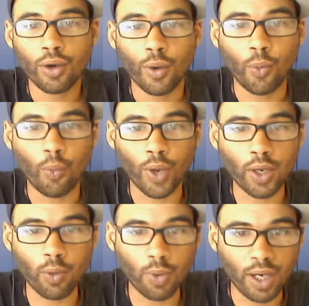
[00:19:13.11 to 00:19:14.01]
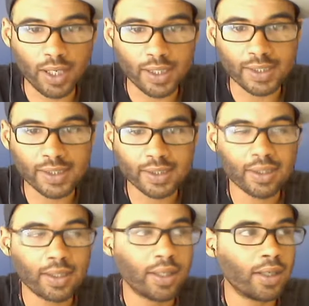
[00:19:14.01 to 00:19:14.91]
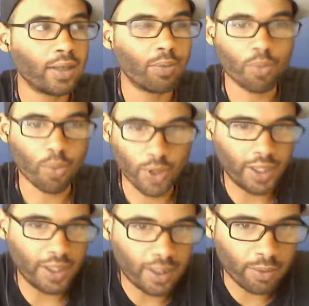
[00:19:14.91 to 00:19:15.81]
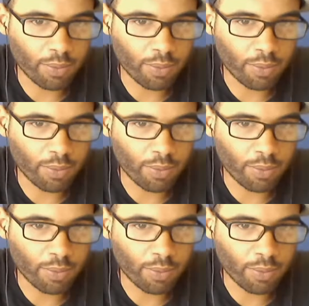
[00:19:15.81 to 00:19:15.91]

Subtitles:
what it was pre the